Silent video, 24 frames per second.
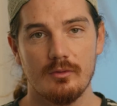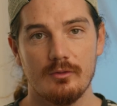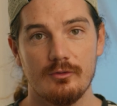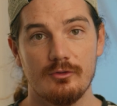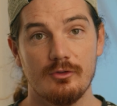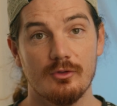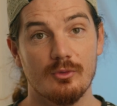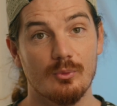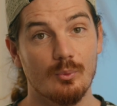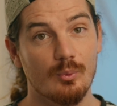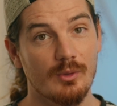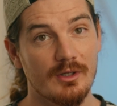
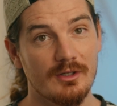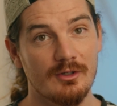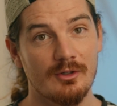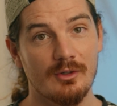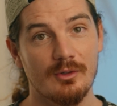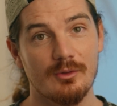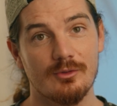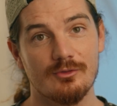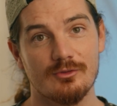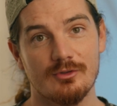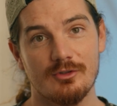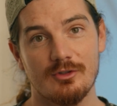Your
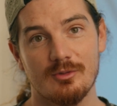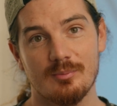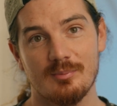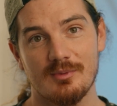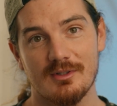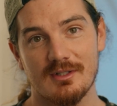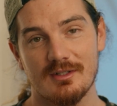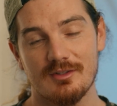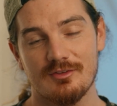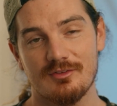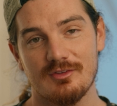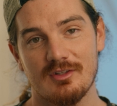windows are your
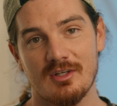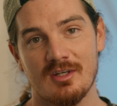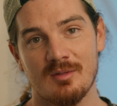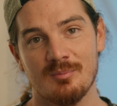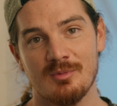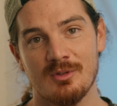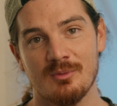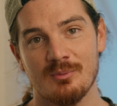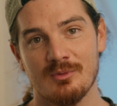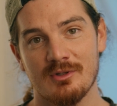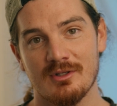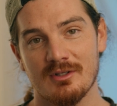biggest
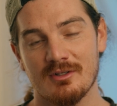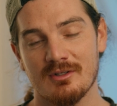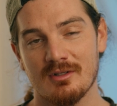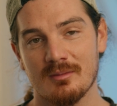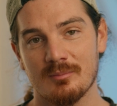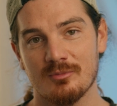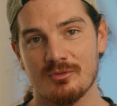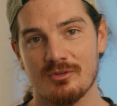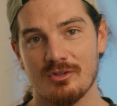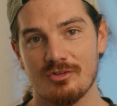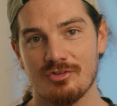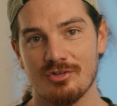enemy when it
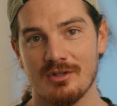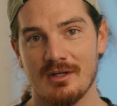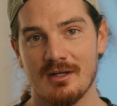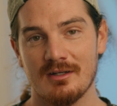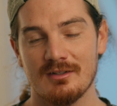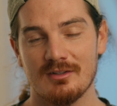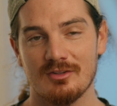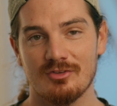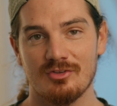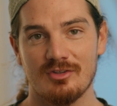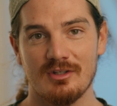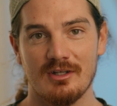comes to
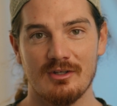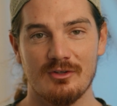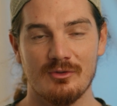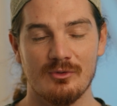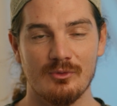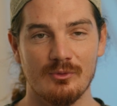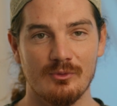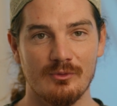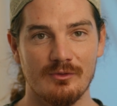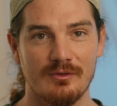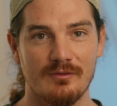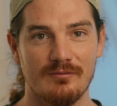trying to stay
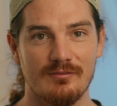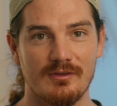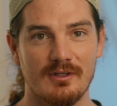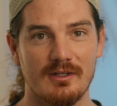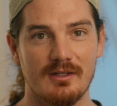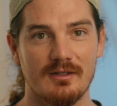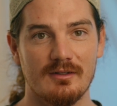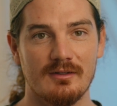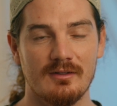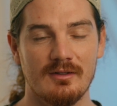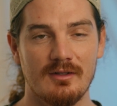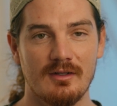cool in the
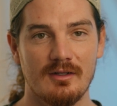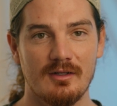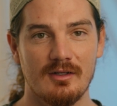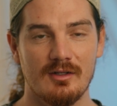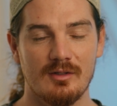van,